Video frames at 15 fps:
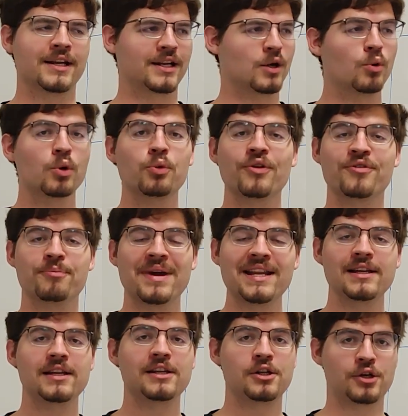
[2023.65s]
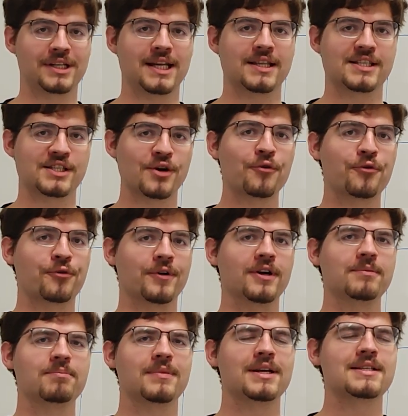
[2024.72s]
Now, what we've mainly looked at so
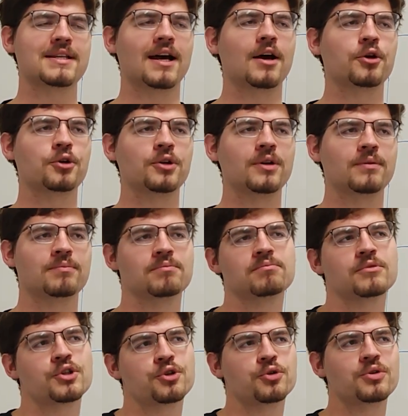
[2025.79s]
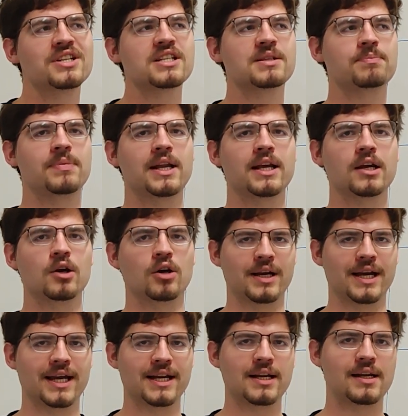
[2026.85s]
far is how to display
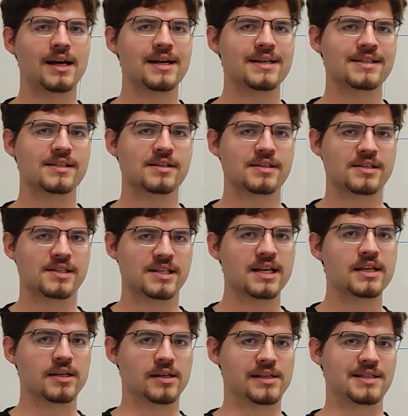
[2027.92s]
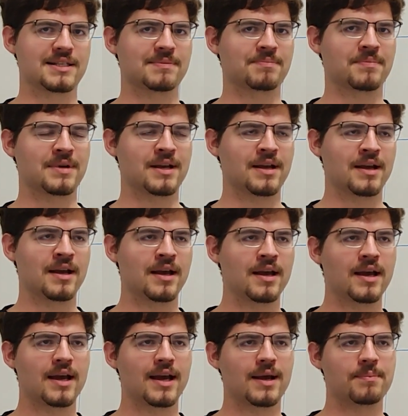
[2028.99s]
or analyze signals.
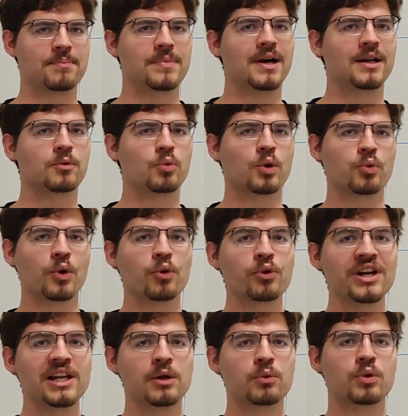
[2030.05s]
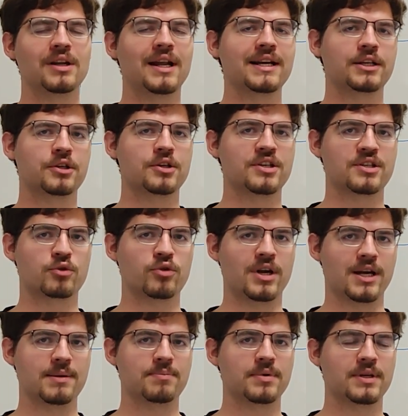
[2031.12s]
But what we really would like to
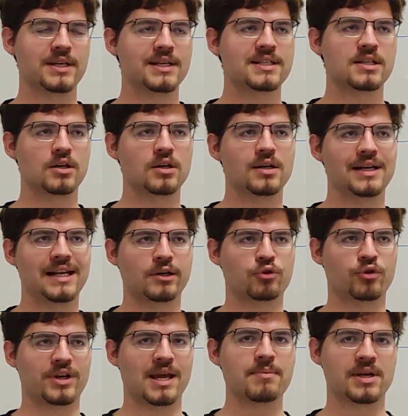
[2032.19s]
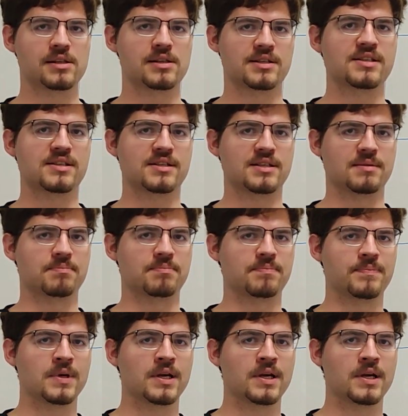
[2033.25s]
describe is our electrochemical system.